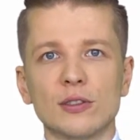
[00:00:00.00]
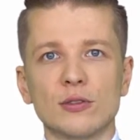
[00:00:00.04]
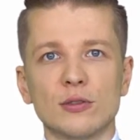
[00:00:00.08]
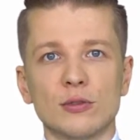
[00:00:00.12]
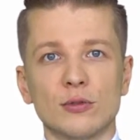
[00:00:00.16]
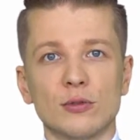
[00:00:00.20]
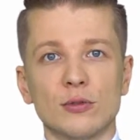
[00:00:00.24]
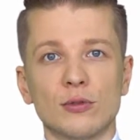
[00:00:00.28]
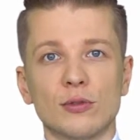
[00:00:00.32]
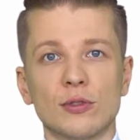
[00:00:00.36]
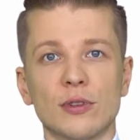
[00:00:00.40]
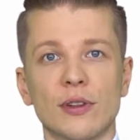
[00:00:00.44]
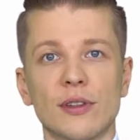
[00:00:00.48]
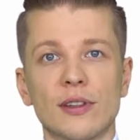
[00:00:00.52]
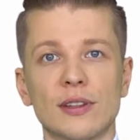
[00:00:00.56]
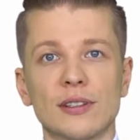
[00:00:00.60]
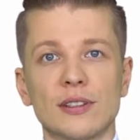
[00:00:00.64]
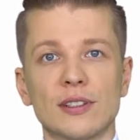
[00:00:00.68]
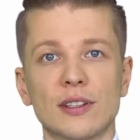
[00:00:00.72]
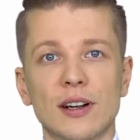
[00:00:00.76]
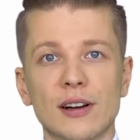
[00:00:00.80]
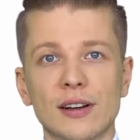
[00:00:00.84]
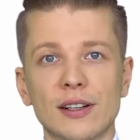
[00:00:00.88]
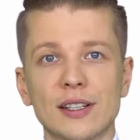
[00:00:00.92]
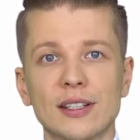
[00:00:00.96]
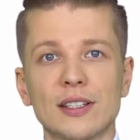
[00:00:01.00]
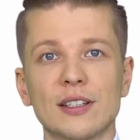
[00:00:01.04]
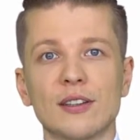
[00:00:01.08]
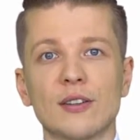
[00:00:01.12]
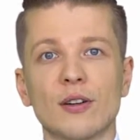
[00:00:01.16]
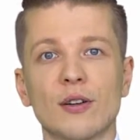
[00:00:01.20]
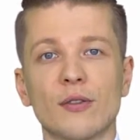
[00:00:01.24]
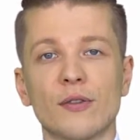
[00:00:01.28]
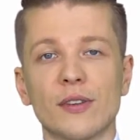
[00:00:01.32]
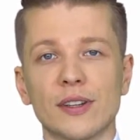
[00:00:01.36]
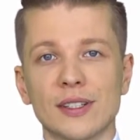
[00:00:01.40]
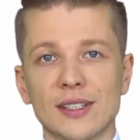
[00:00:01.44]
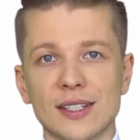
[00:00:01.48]
to the targeting
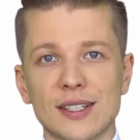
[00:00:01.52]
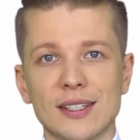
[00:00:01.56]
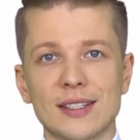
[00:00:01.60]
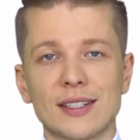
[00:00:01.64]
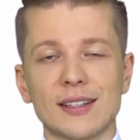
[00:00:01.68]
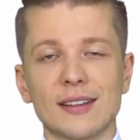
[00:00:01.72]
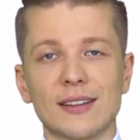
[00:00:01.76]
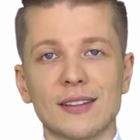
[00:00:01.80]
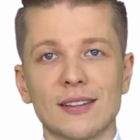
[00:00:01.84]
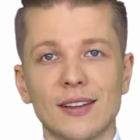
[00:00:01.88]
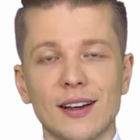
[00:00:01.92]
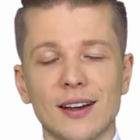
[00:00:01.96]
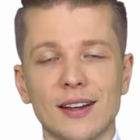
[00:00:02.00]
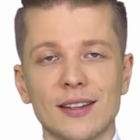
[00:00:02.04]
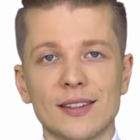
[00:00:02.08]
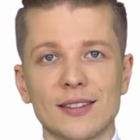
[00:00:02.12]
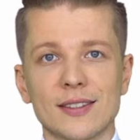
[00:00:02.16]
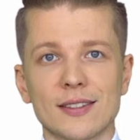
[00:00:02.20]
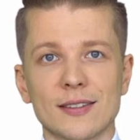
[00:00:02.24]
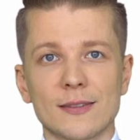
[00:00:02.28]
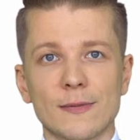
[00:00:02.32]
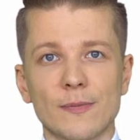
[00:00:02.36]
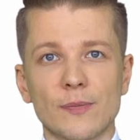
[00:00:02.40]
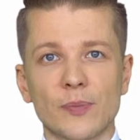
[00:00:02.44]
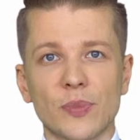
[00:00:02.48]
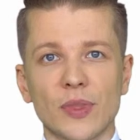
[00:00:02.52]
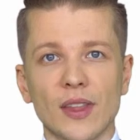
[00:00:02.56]
of existing clients.